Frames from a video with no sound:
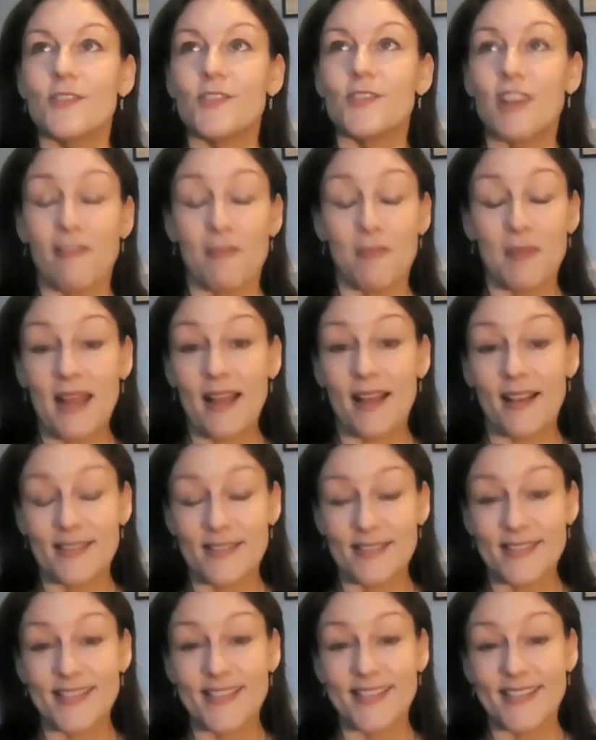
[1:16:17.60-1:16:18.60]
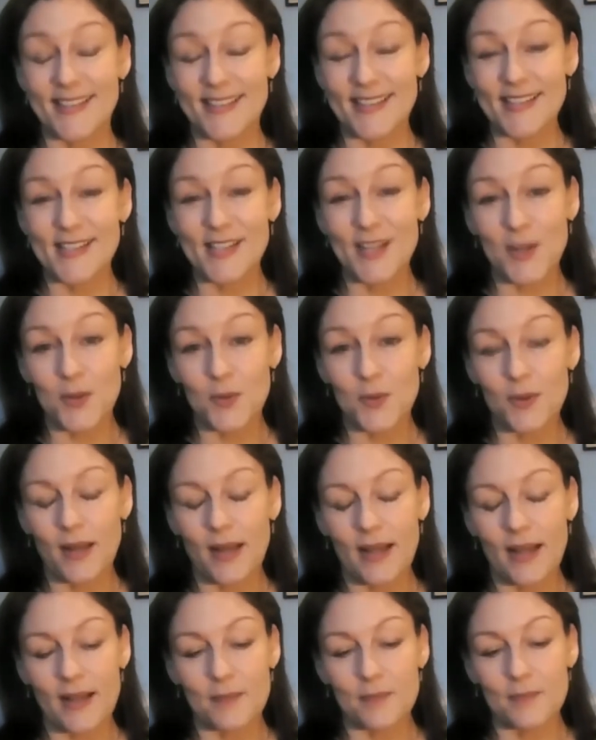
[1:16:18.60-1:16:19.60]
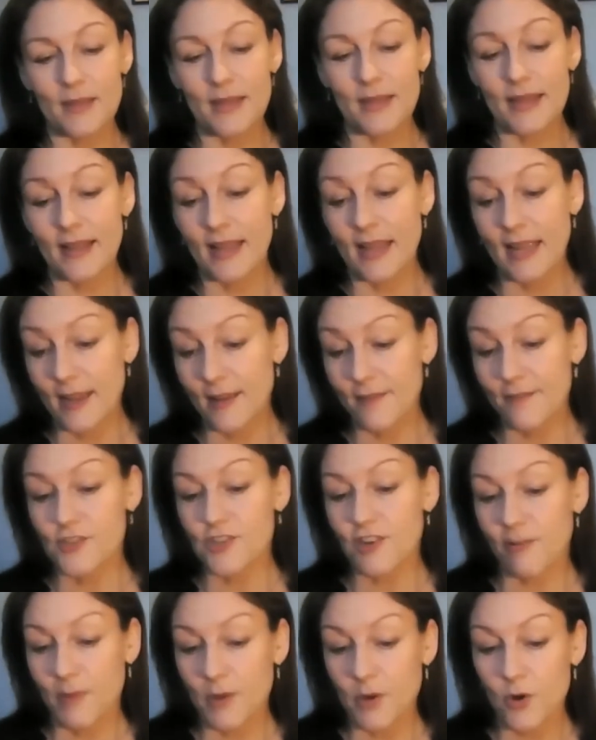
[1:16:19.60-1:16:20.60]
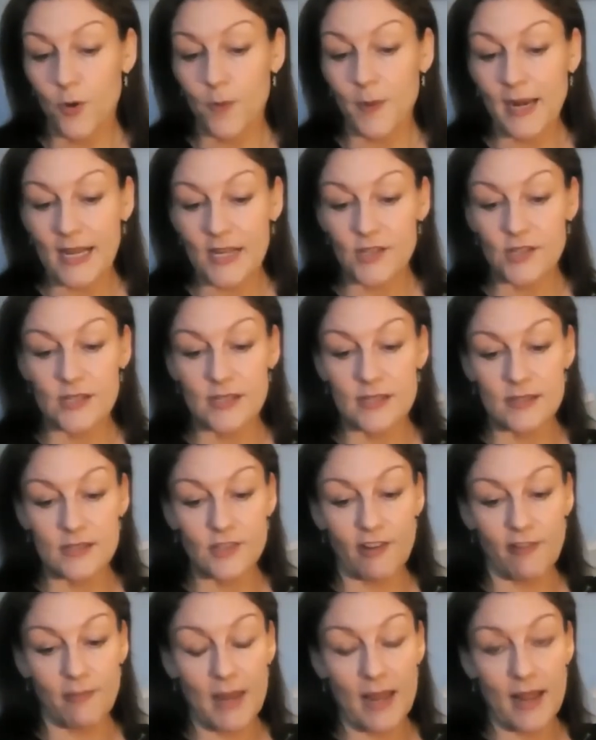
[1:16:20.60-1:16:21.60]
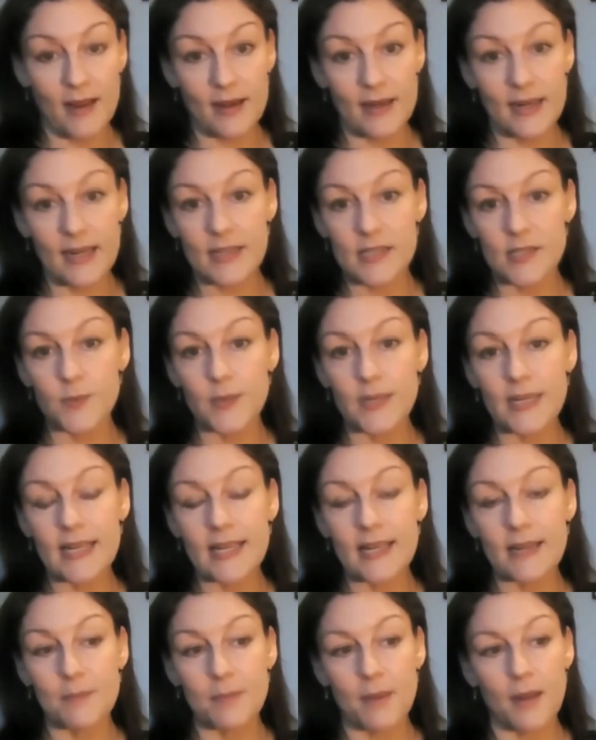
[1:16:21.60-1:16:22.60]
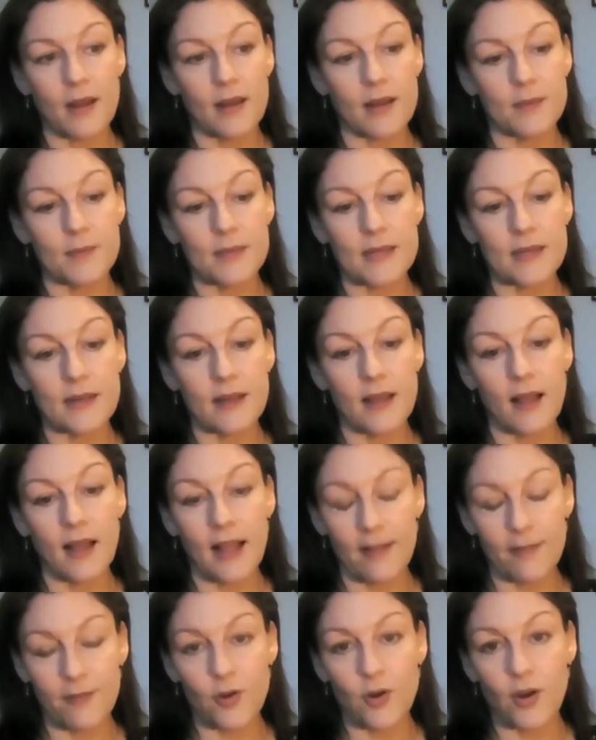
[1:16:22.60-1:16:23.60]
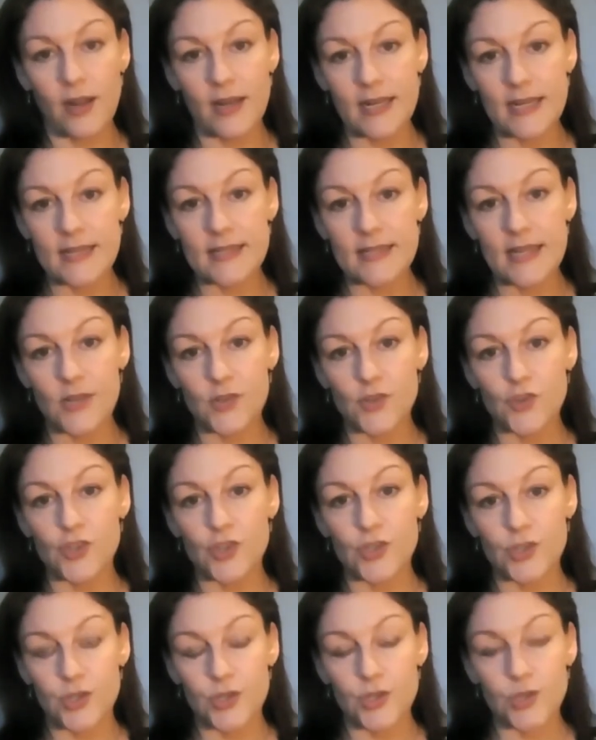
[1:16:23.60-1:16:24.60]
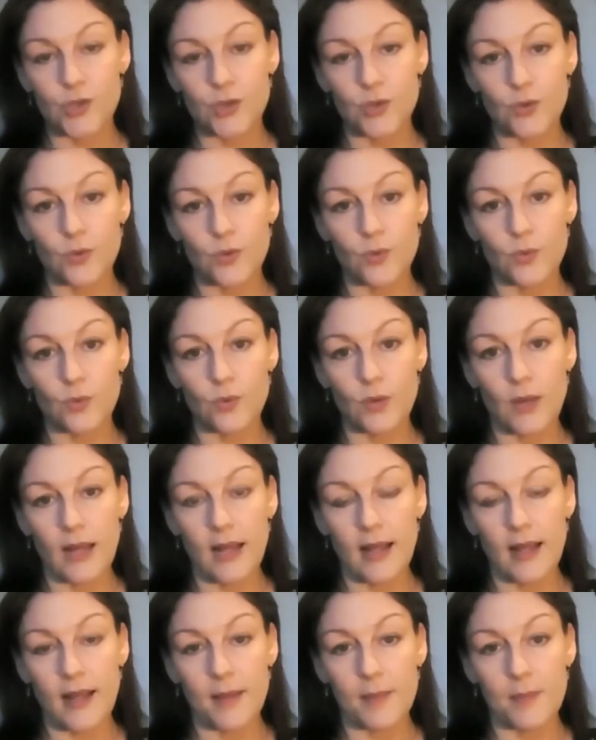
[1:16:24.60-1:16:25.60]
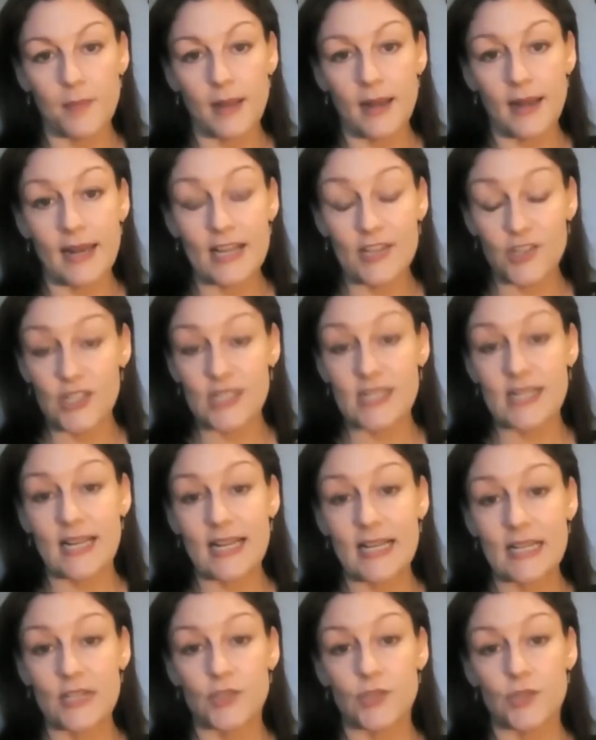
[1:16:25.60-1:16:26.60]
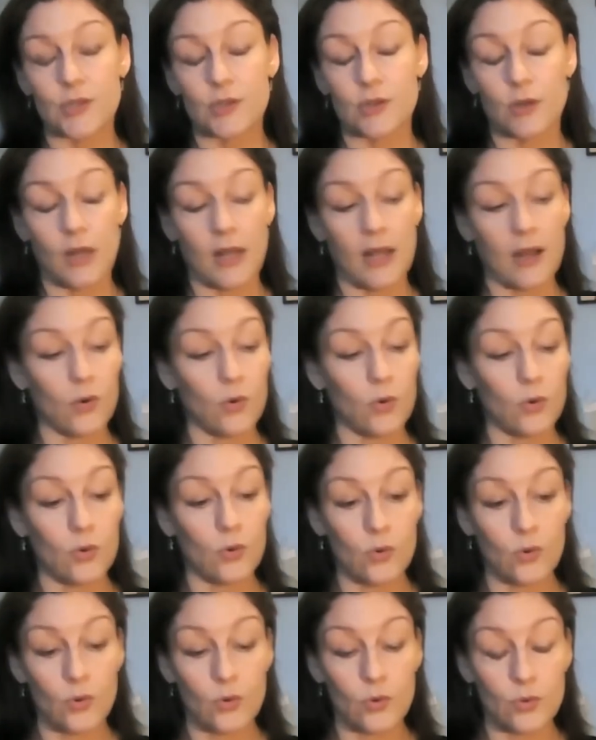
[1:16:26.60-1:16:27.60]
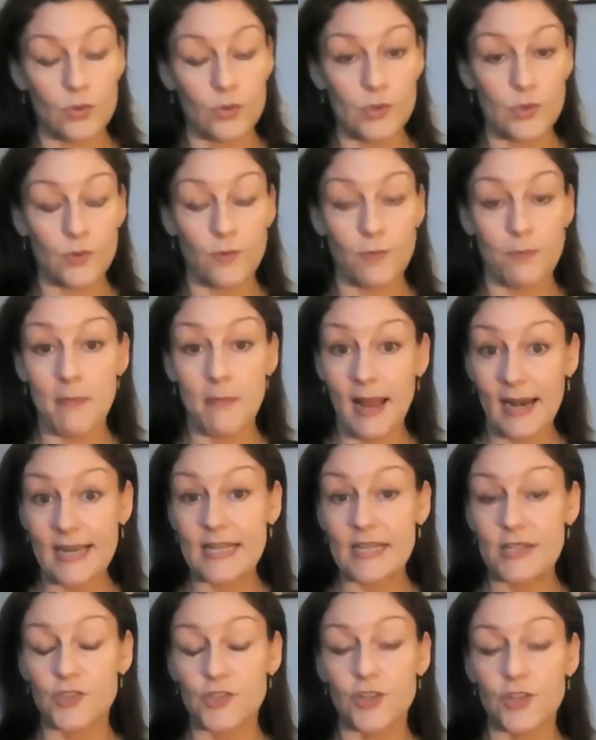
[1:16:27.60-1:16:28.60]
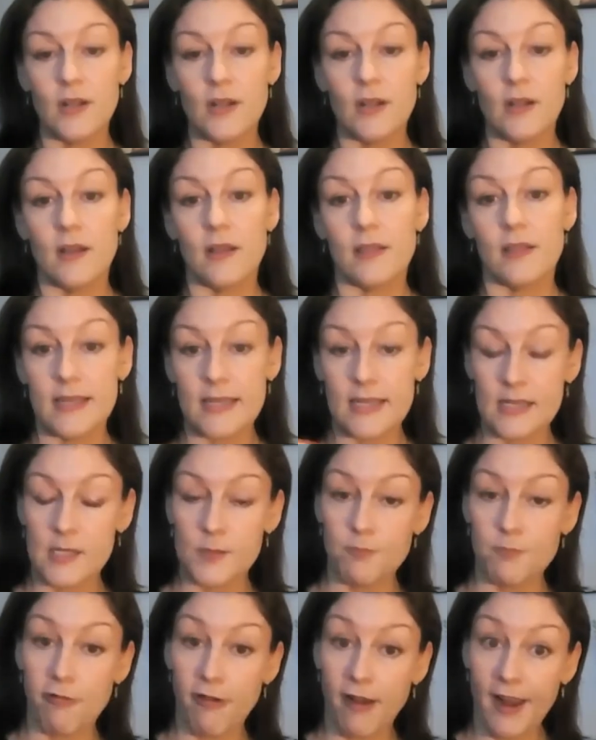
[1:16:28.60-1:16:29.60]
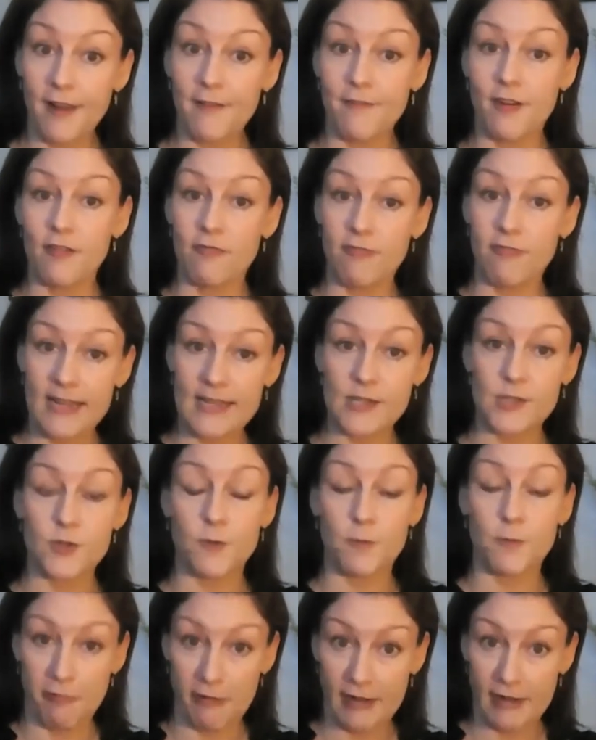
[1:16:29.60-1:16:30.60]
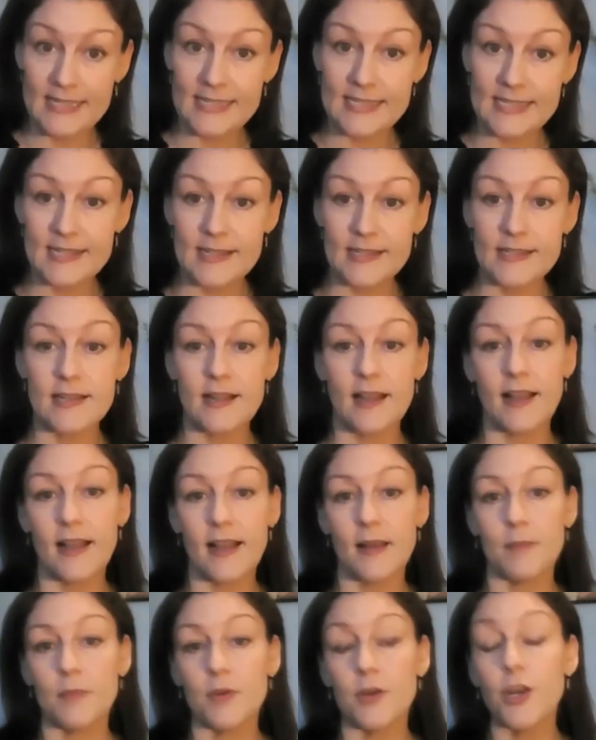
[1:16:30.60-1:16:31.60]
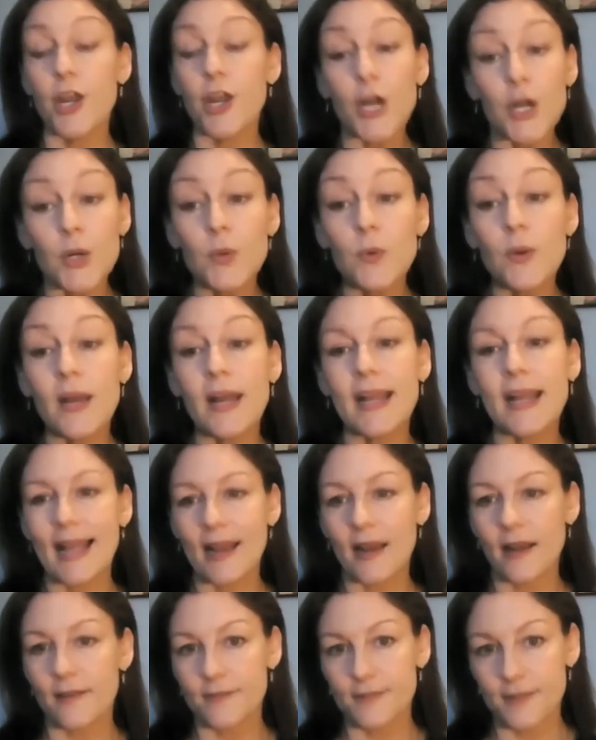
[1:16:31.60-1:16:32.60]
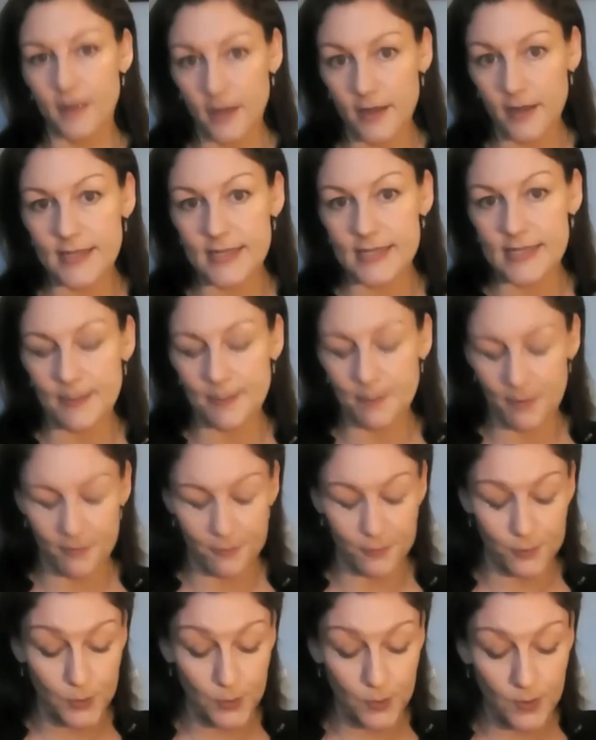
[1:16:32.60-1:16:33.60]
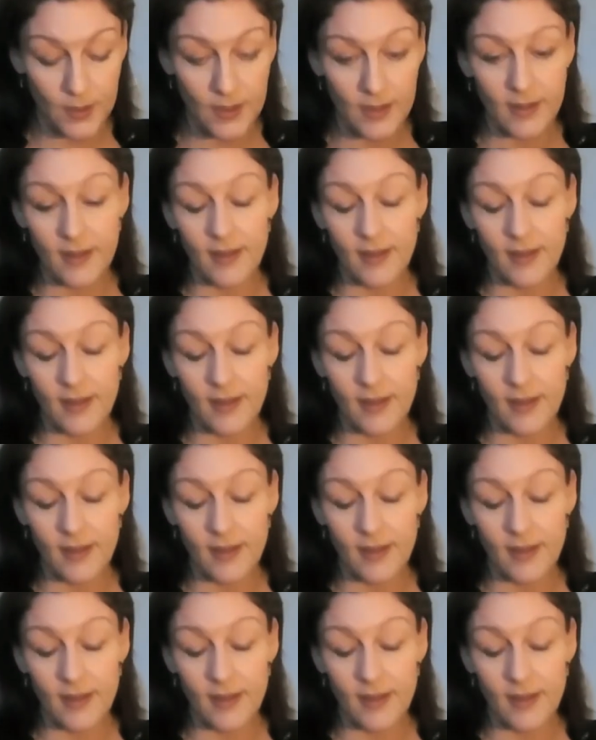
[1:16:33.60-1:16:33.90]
Jeremy Hunt. So even Jeremy Corbyn asked Jeremy Hunt last week in Parliament, have you got any intention to legislate or sort of manage these private rental prices? No, again, I've heard this said before.